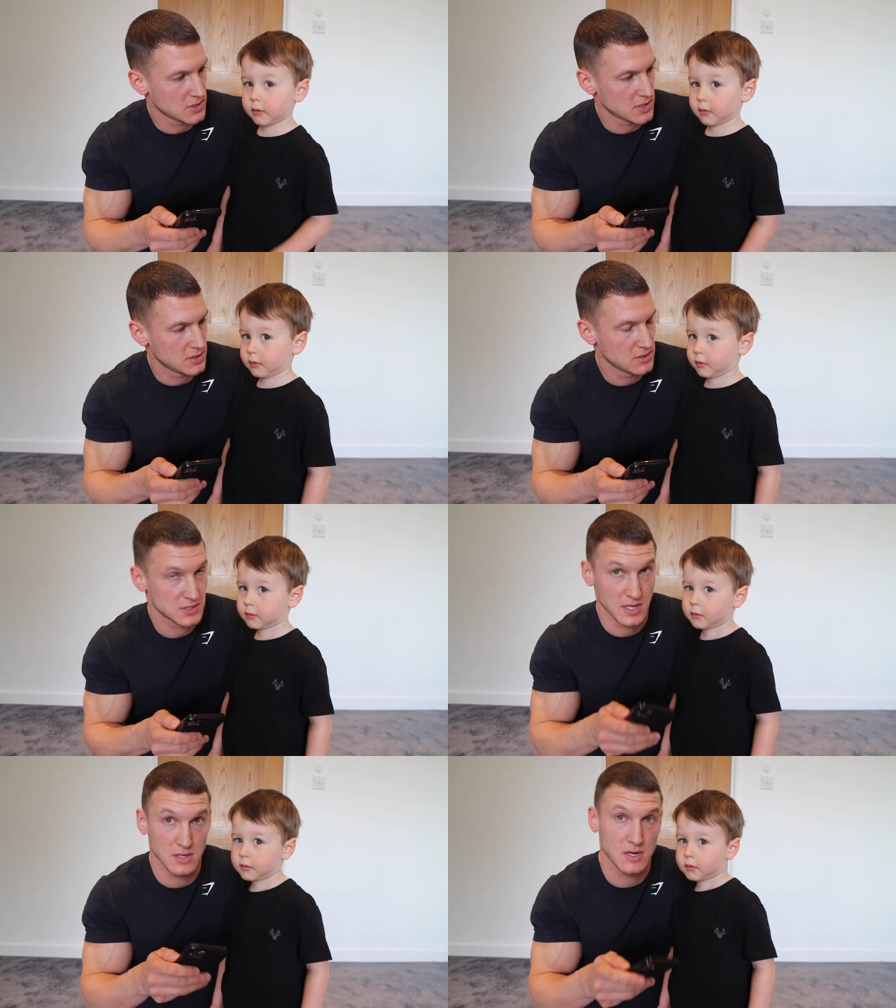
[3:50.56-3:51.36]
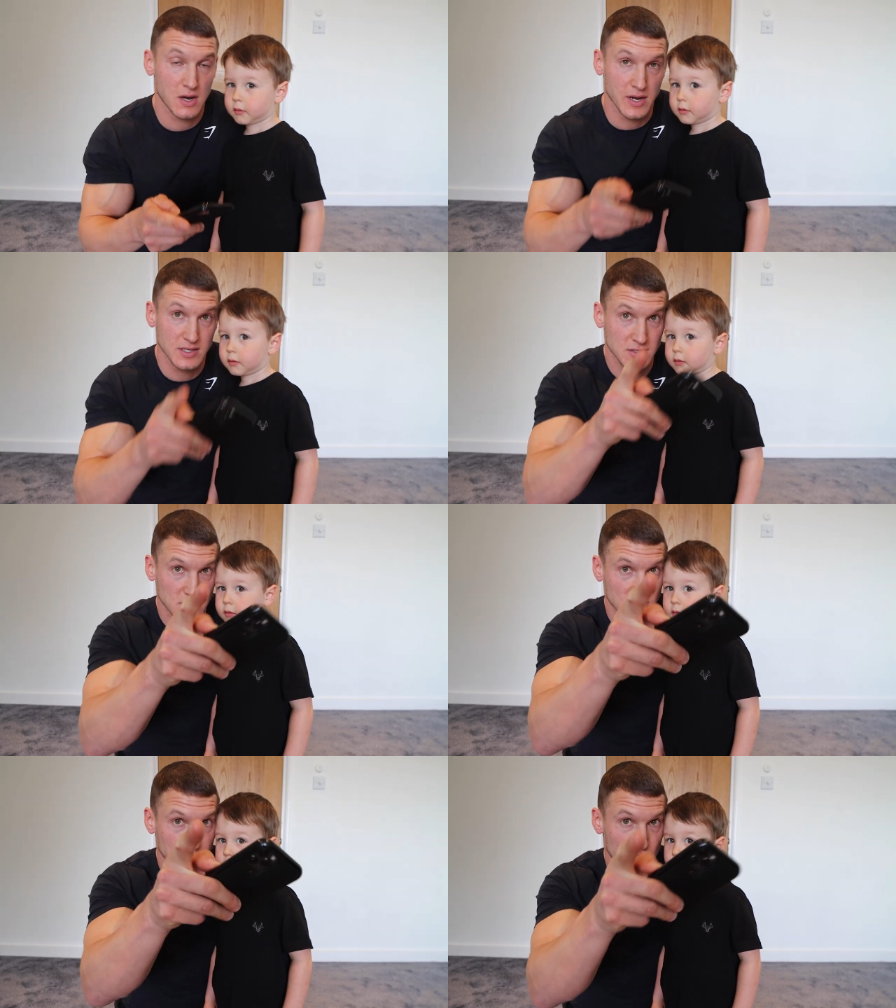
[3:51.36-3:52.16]
Speaker 1: Okay, so guys,
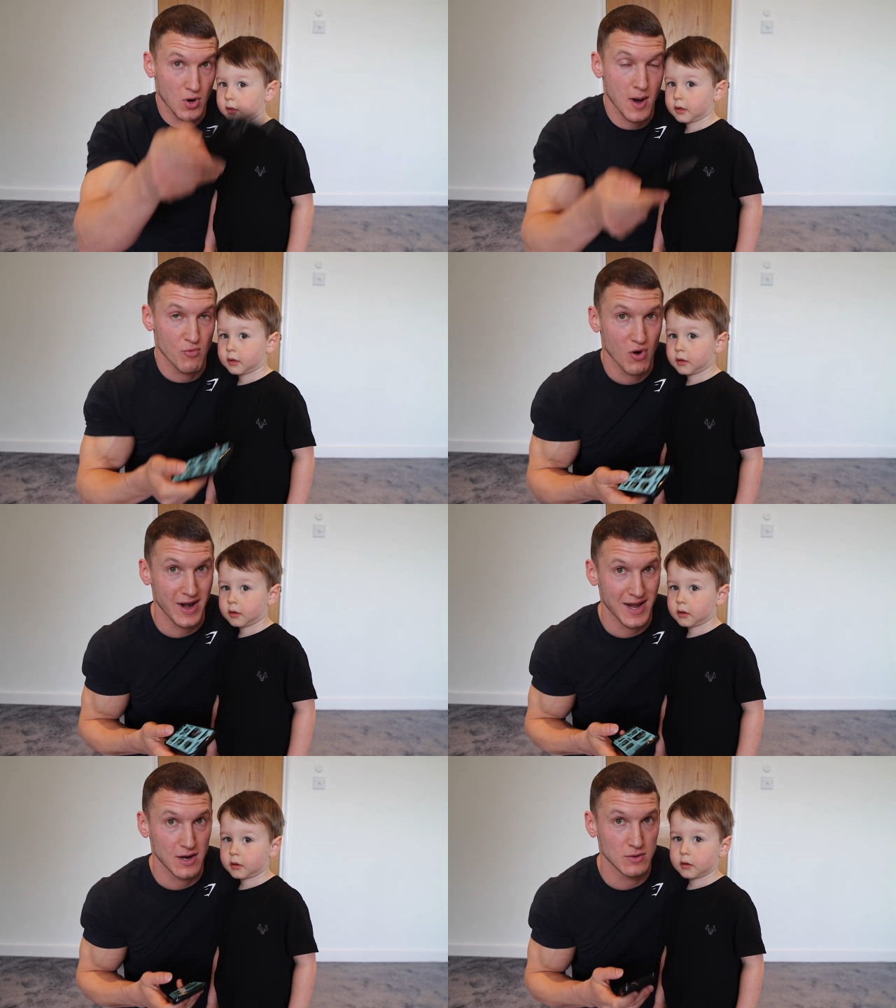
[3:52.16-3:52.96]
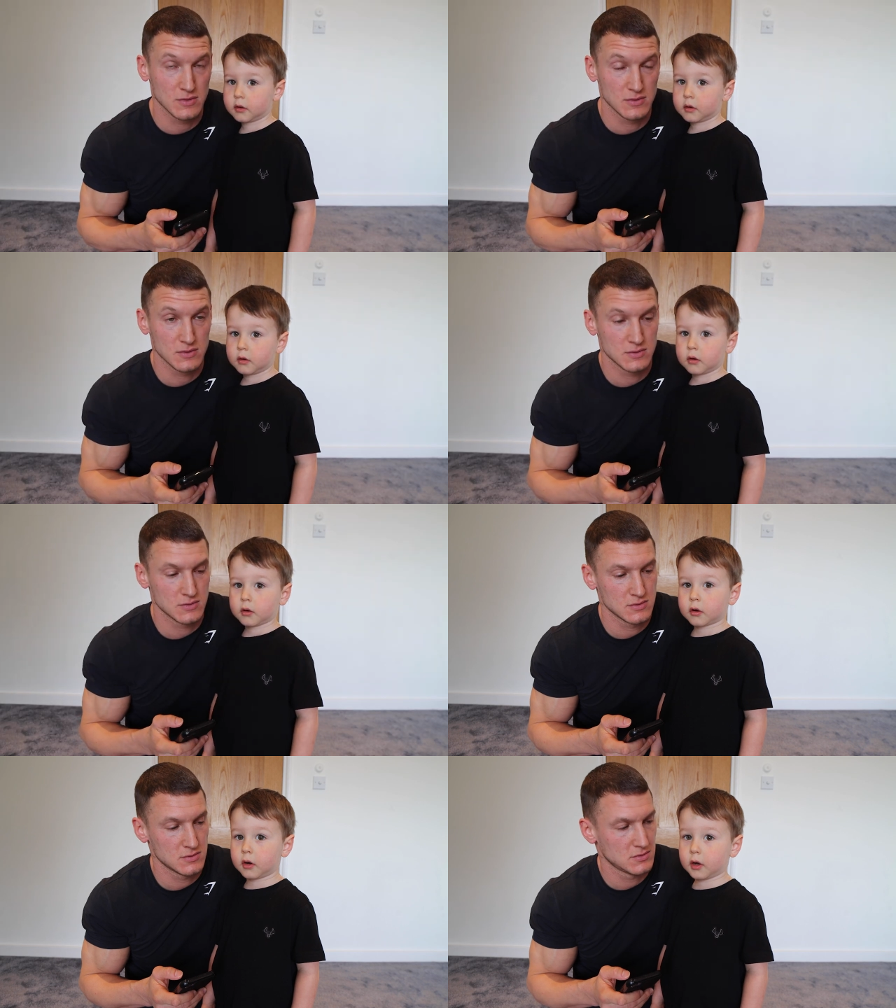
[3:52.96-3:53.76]
subscribe right now.
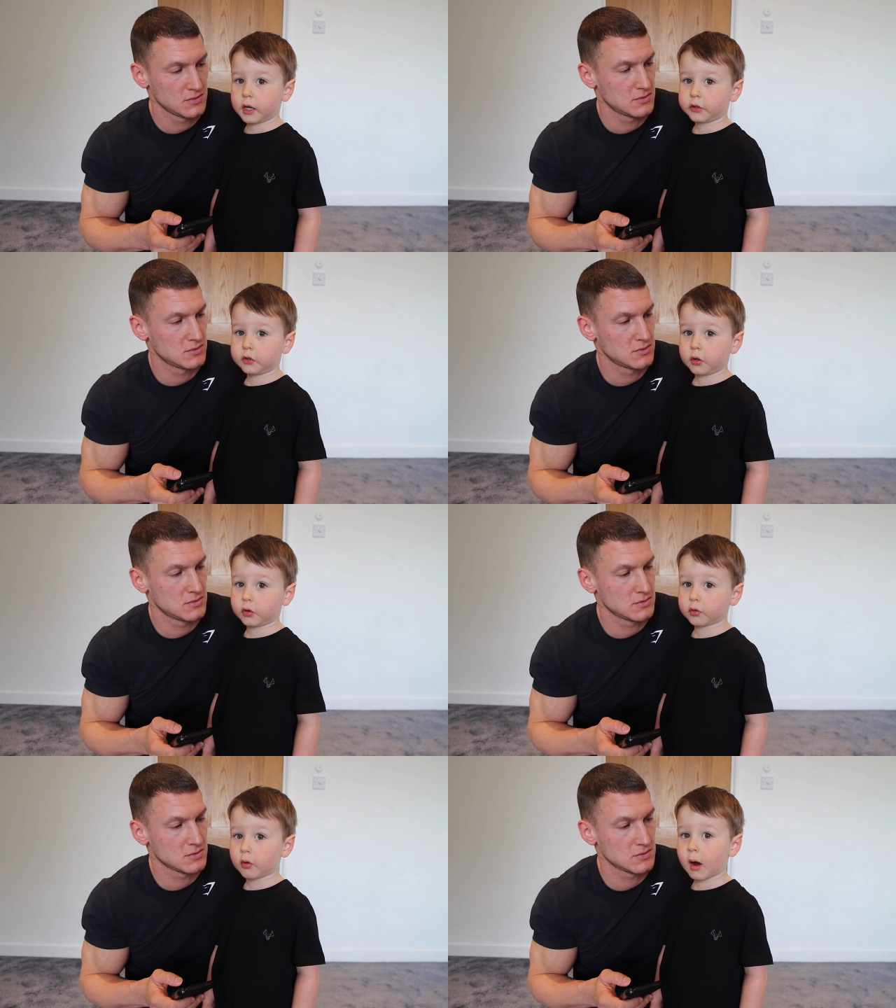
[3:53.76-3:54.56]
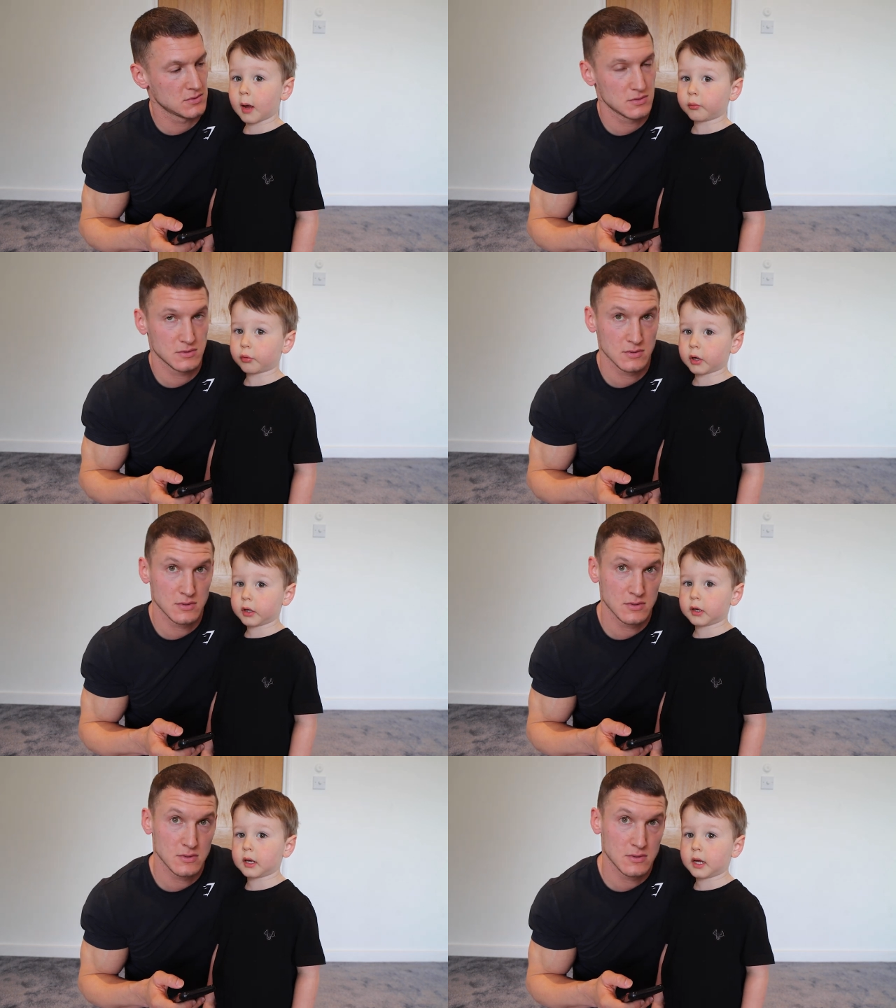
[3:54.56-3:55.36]
Speaker 2: Guys, subscribe
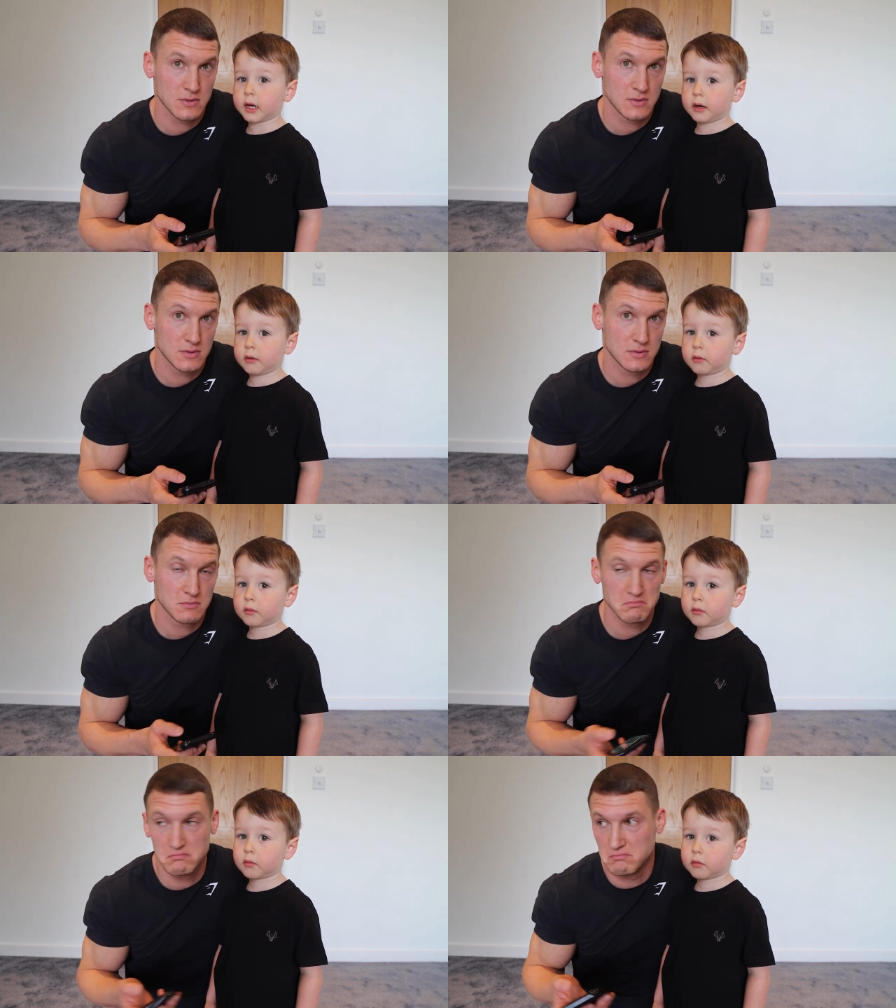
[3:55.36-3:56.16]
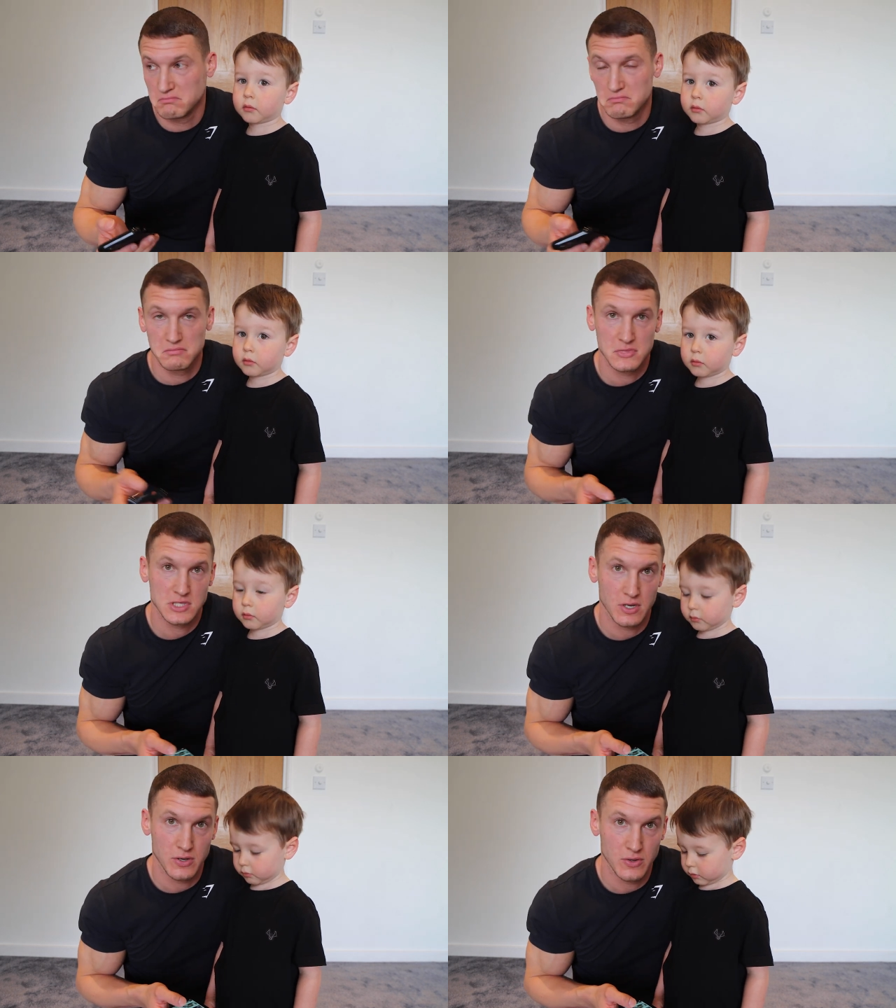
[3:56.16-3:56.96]
right now.
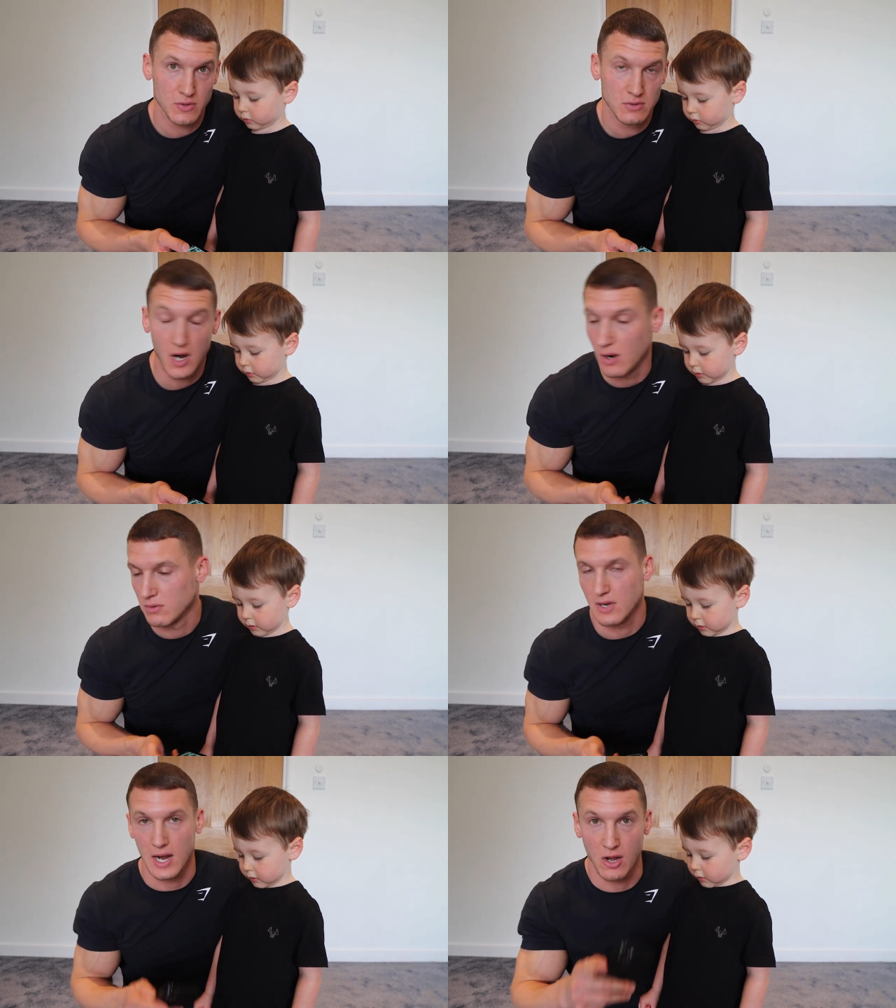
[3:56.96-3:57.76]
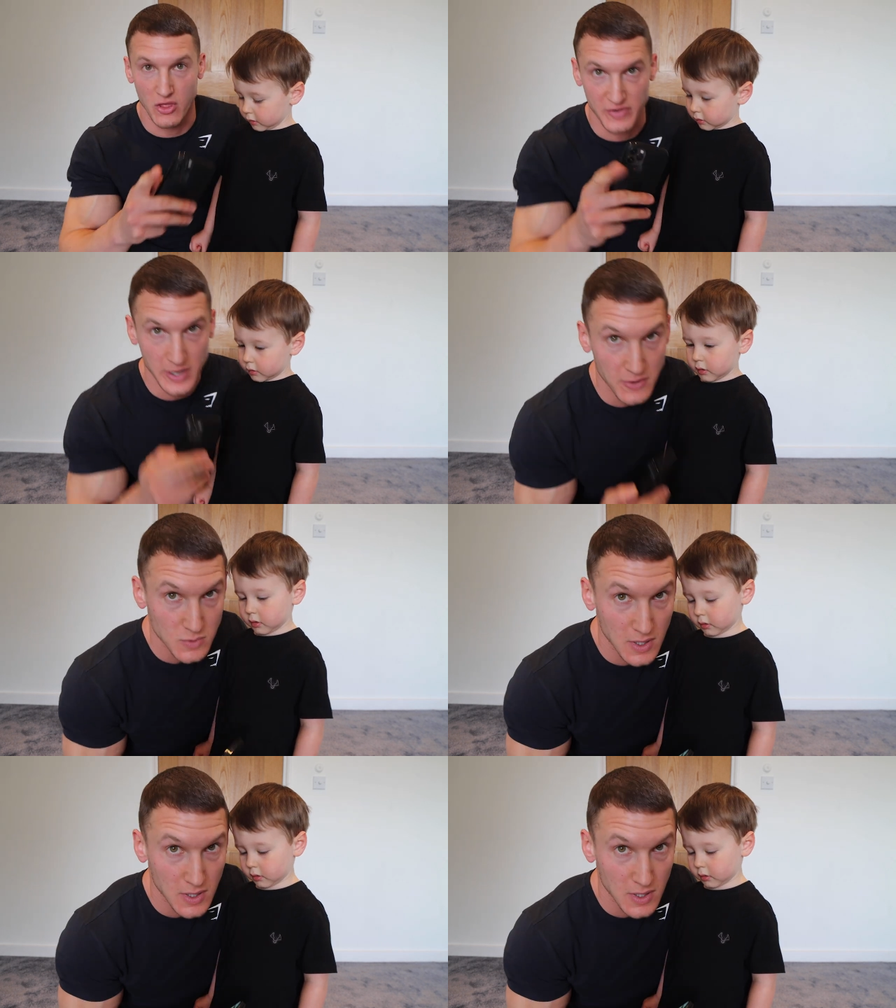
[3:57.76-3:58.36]
Speaker 1: So, oh, and like the video as